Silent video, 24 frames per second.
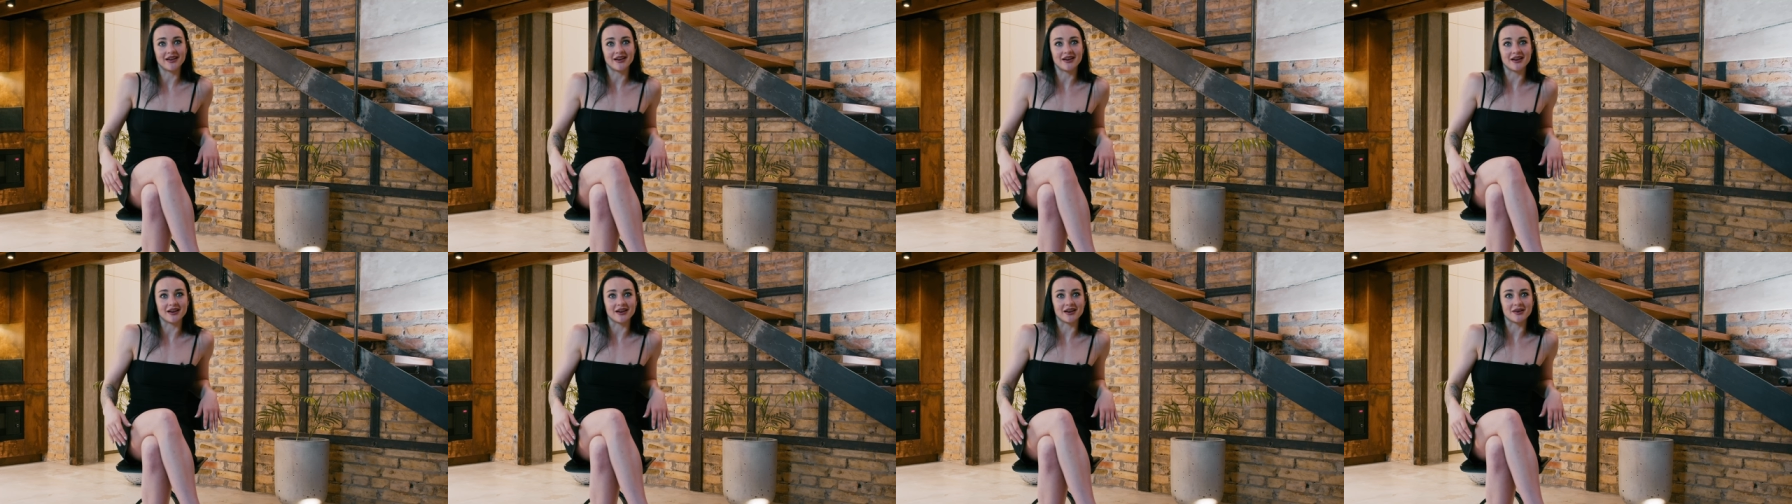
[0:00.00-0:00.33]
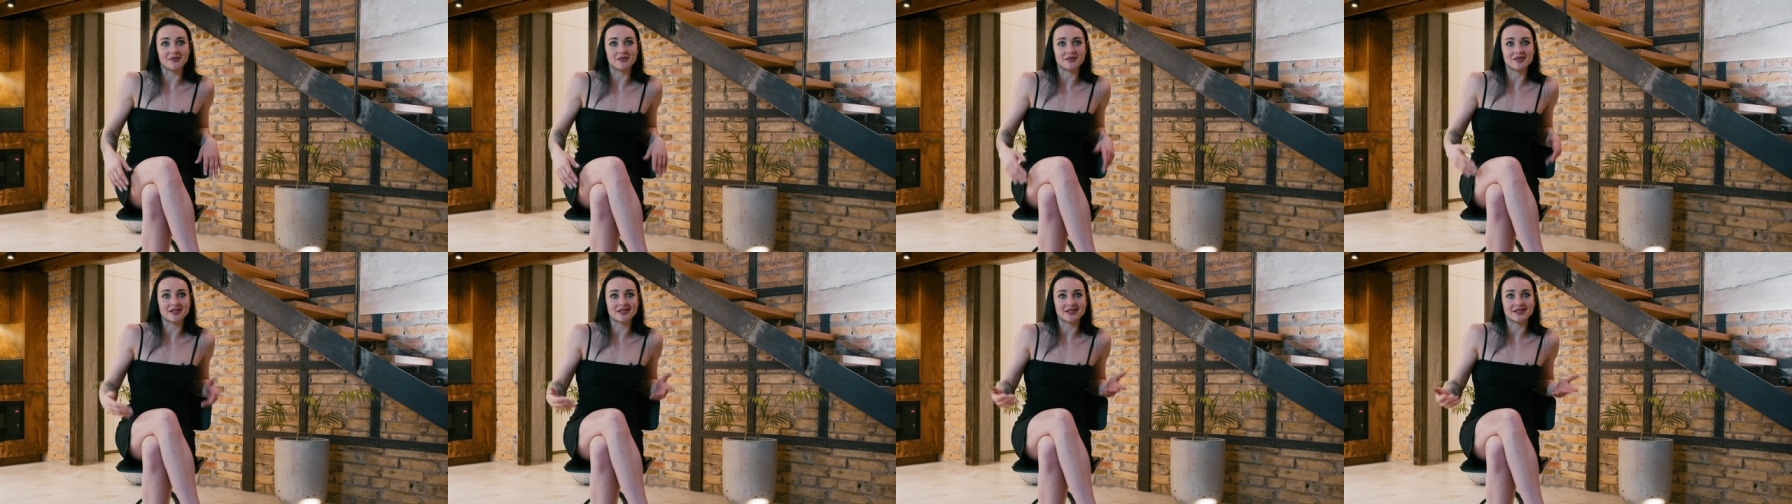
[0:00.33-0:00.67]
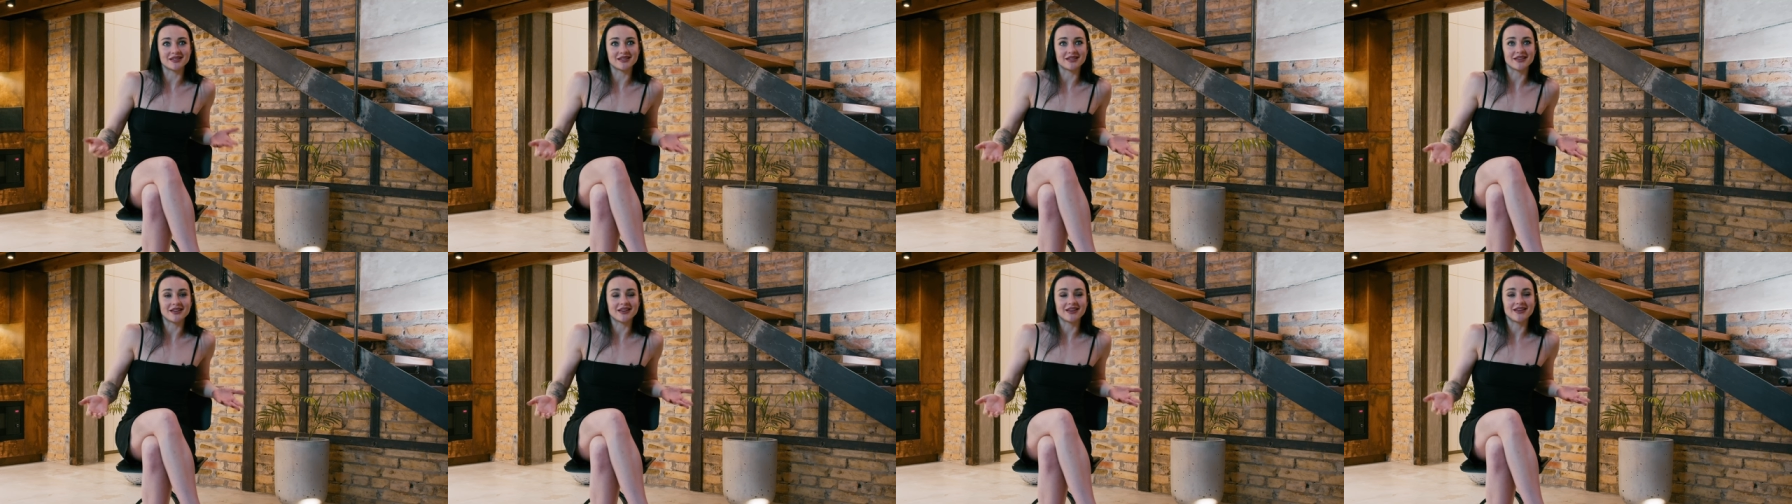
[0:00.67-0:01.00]

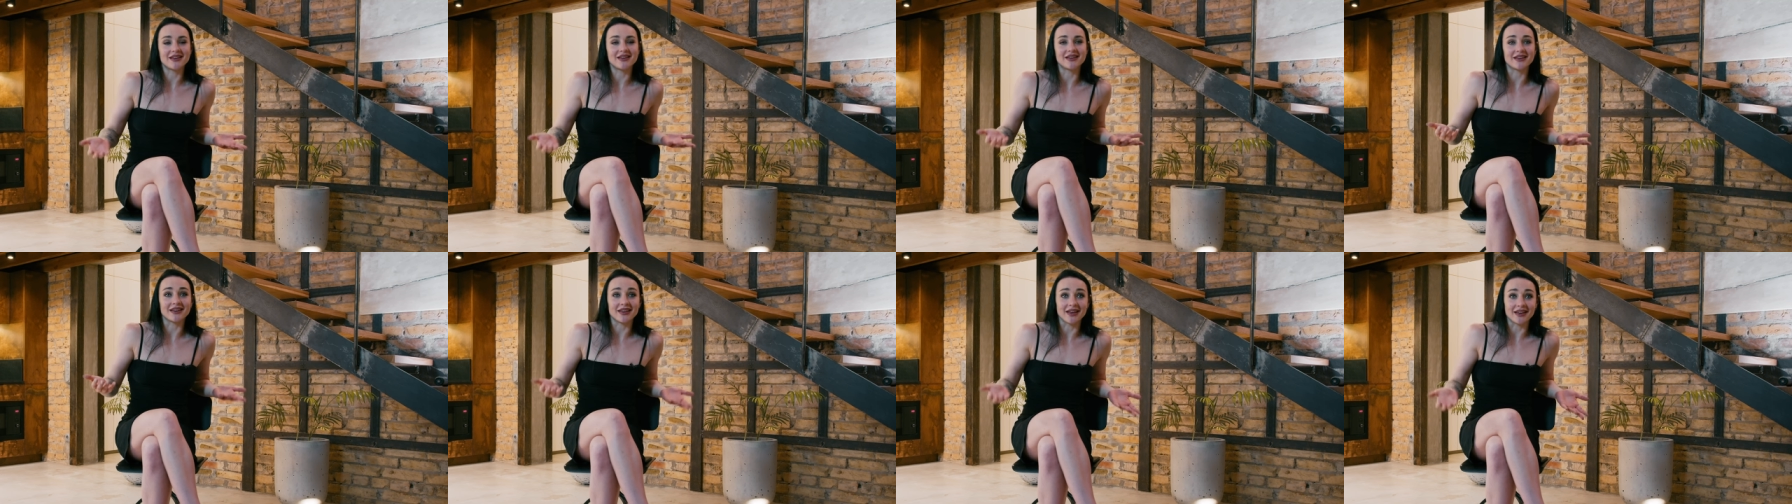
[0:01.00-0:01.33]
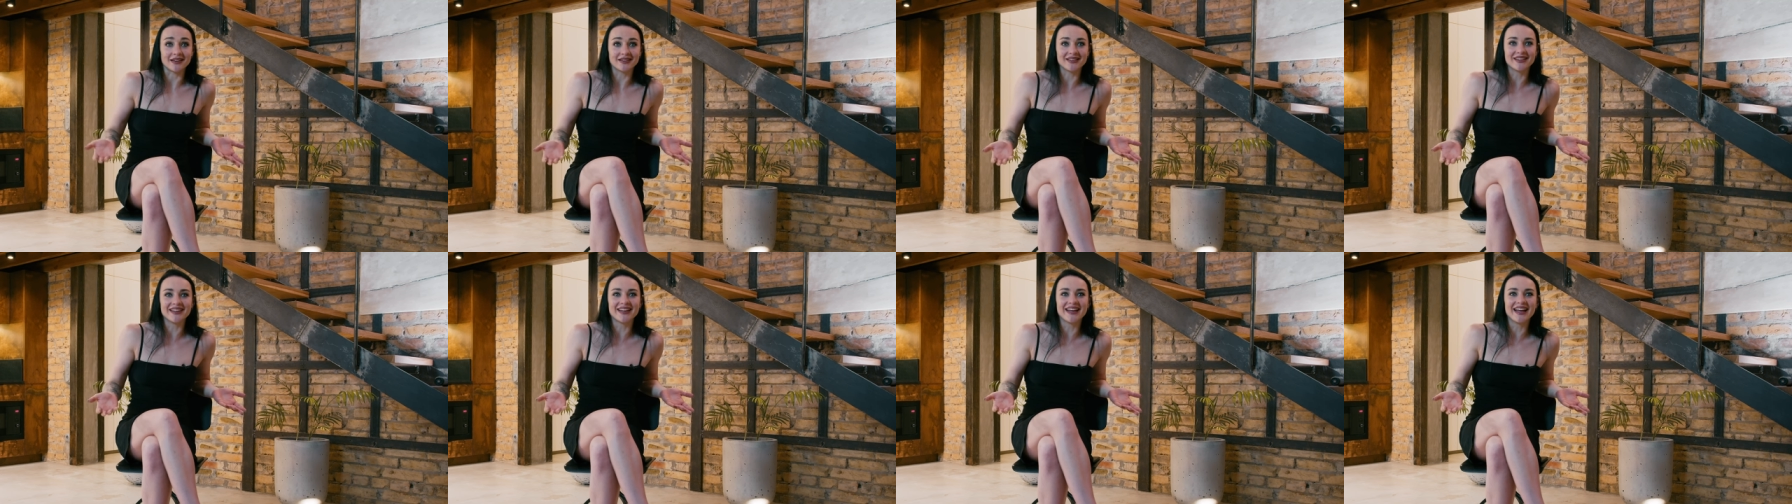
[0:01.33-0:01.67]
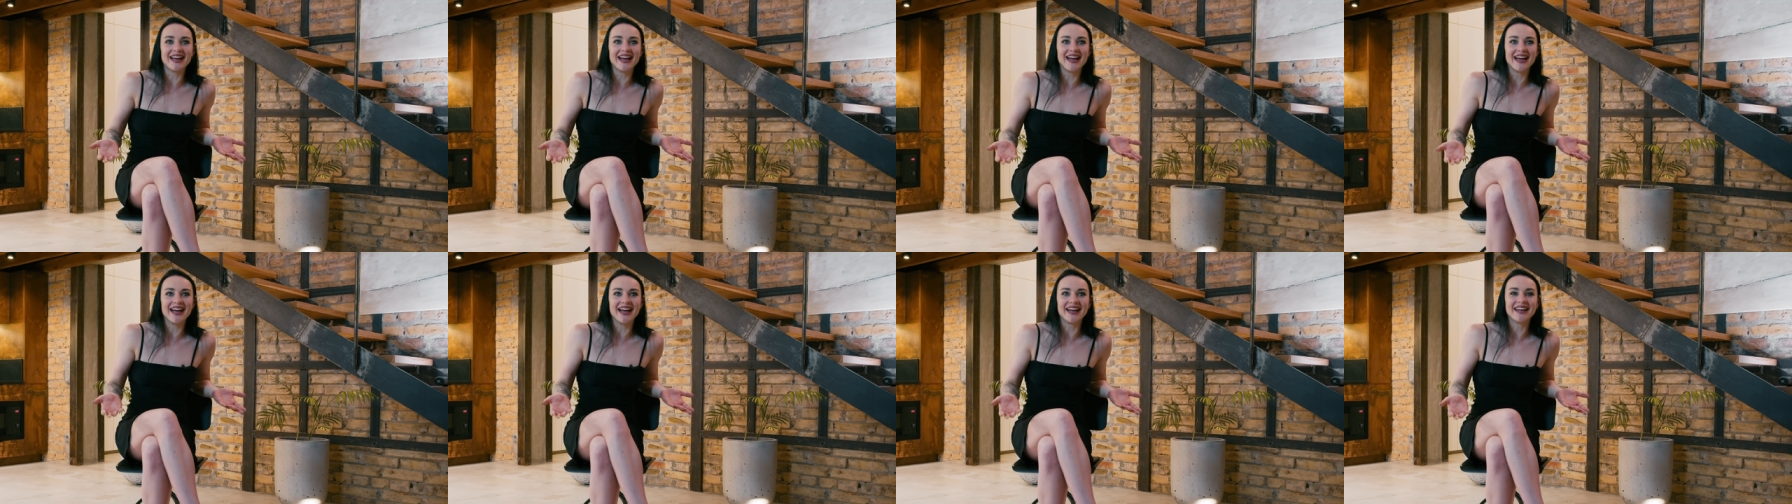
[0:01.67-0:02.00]
arms
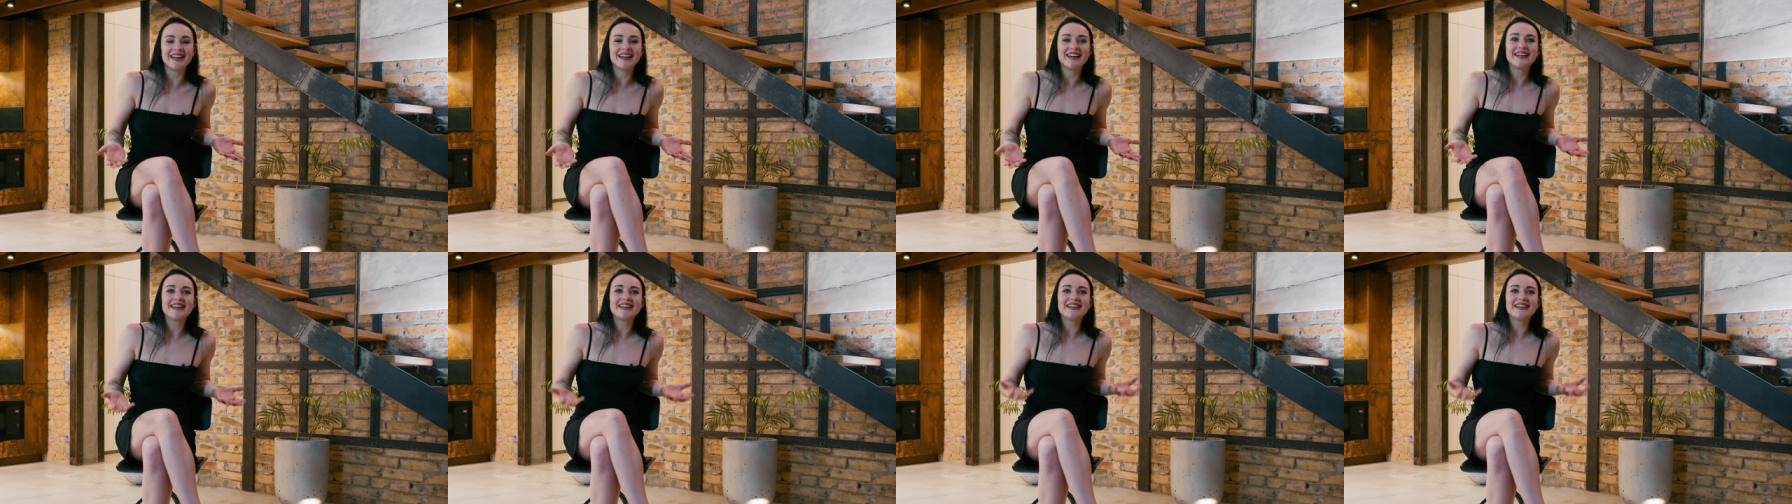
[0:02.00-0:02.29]
again.